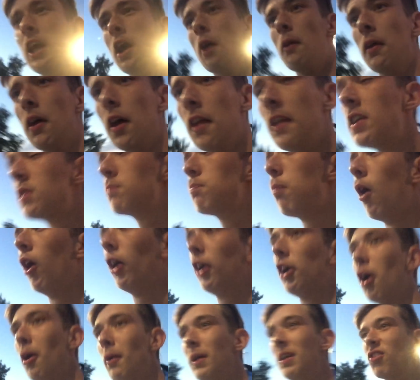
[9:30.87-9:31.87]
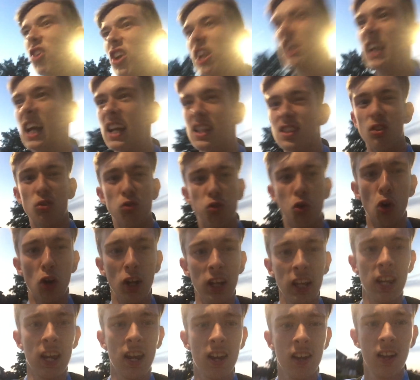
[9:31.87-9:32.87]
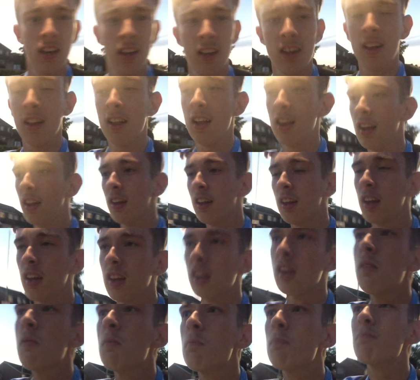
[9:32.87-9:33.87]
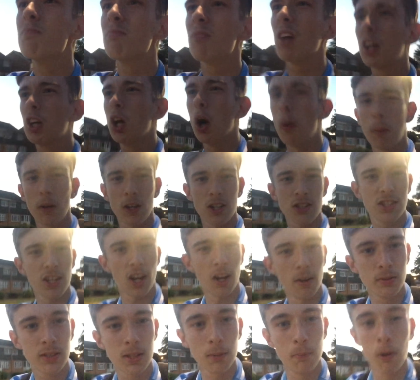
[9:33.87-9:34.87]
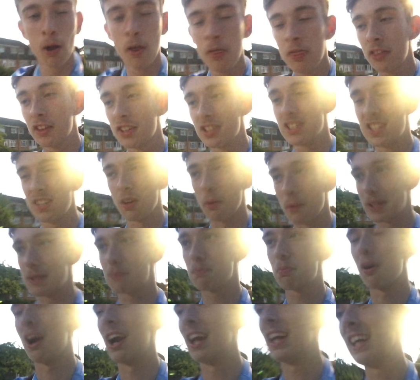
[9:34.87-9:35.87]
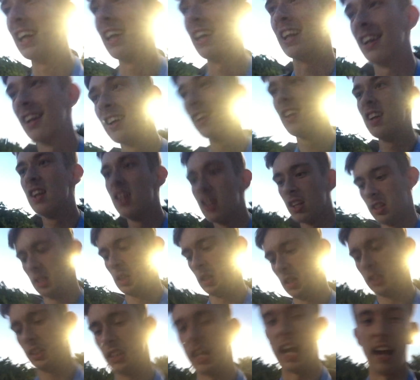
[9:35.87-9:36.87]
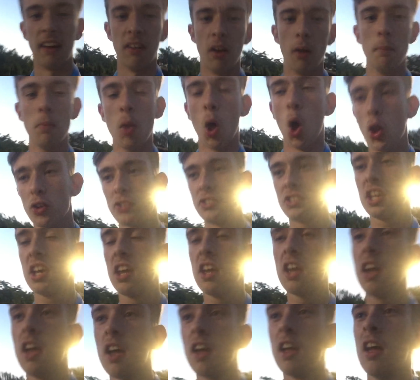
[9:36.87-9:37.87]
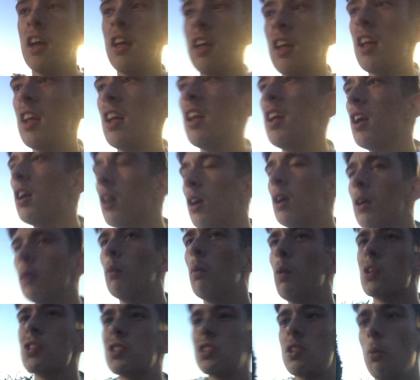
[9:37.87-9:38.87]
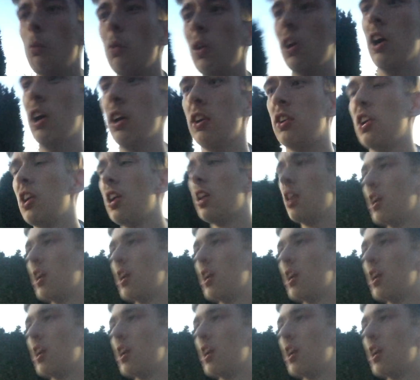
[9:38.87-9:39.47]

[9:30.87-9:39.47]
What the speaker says: know that this bike only really gets a run in a couple of times a month because it's always breaking. And yeah, I'm not. What's the word?